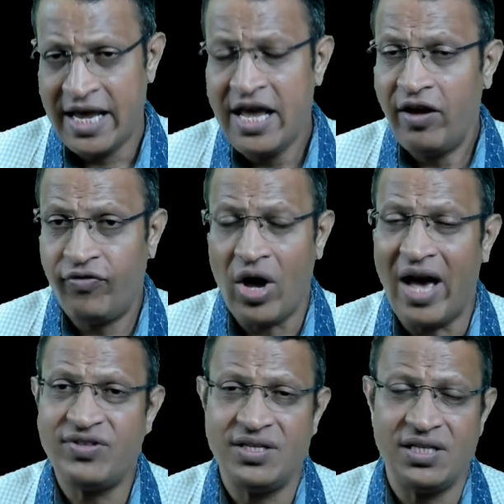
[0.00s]
If you have
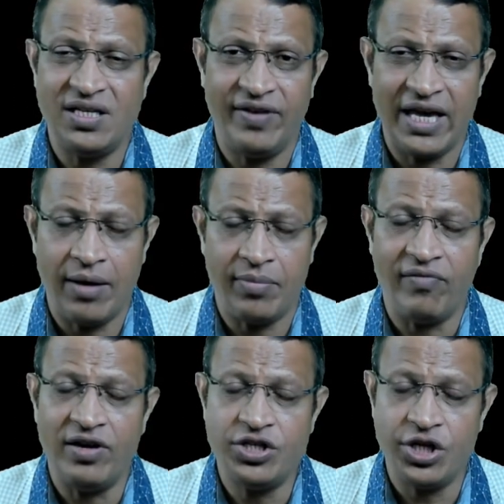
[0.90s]
CCTV camera,
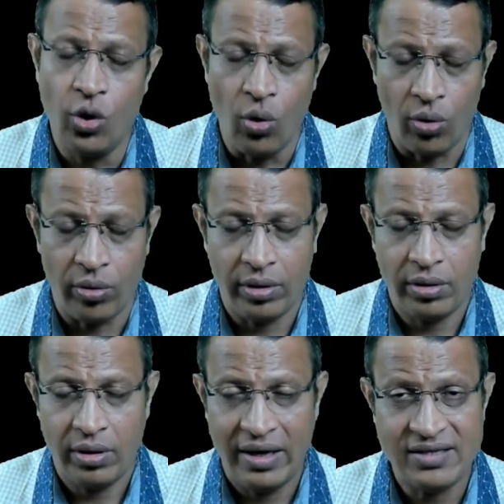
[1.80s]
will she go
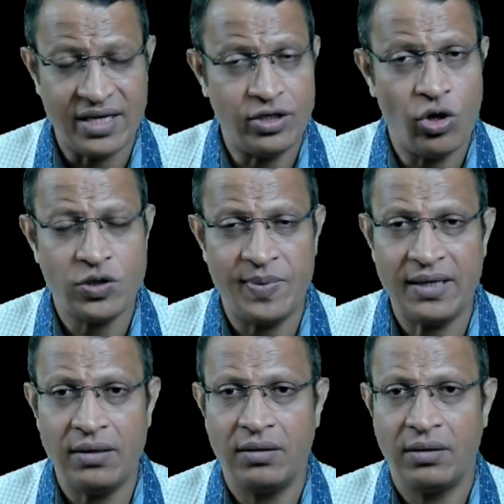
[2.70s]
inside the hospital?
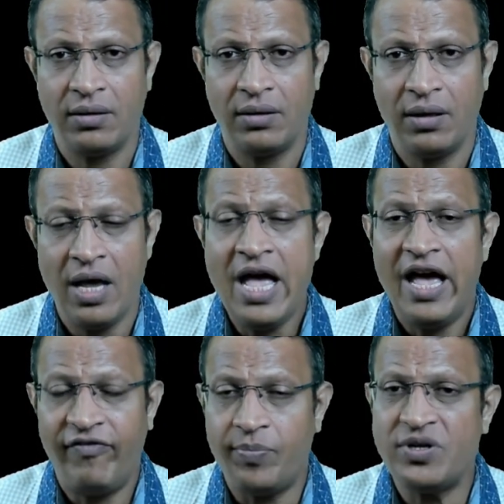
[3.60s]

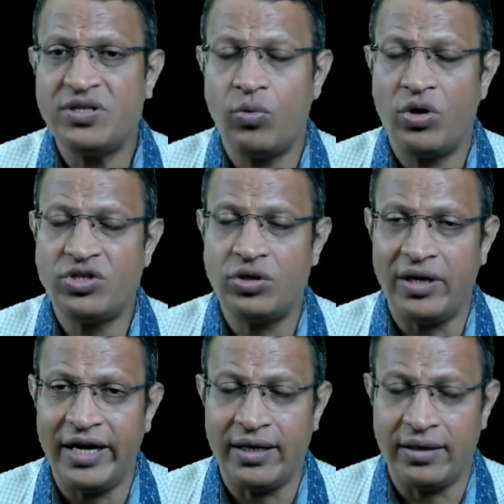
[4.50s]
If a person wants to
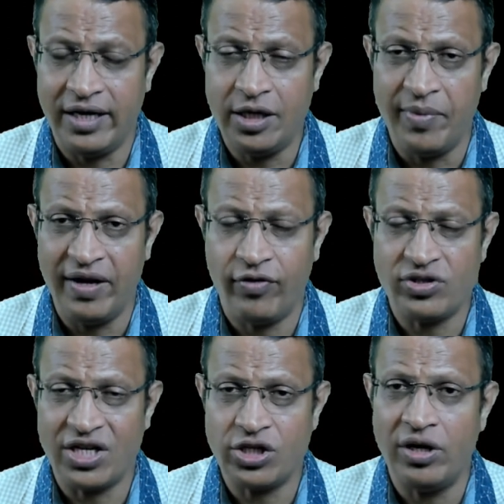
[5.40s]
take treatment for
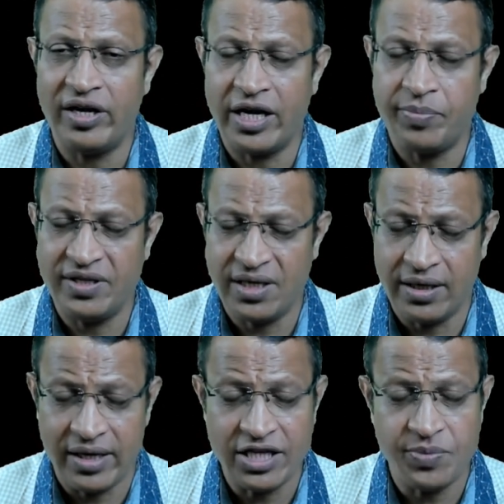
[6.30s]
sexually
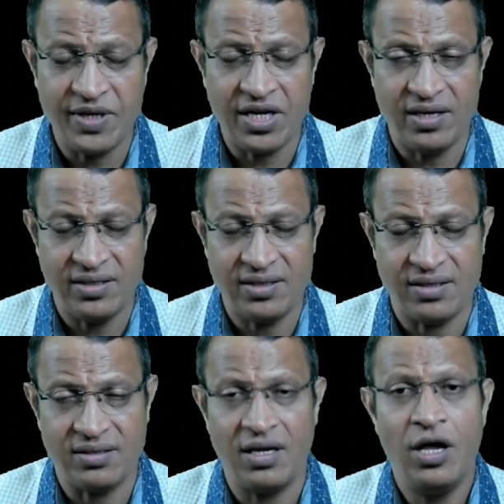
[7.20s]
transmitted
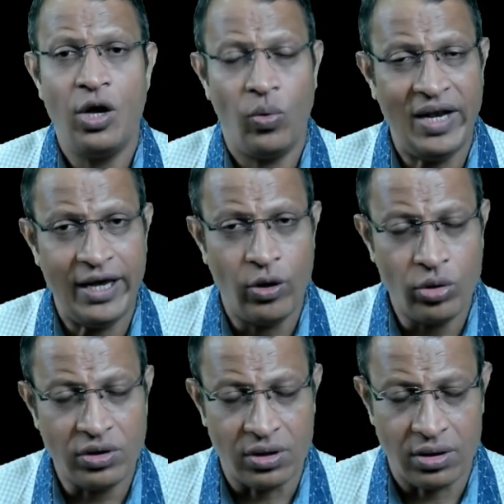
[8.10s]
diseases, will he go to
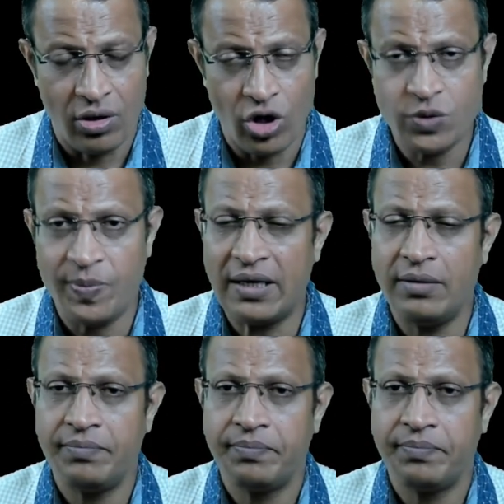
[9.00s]
the hospital?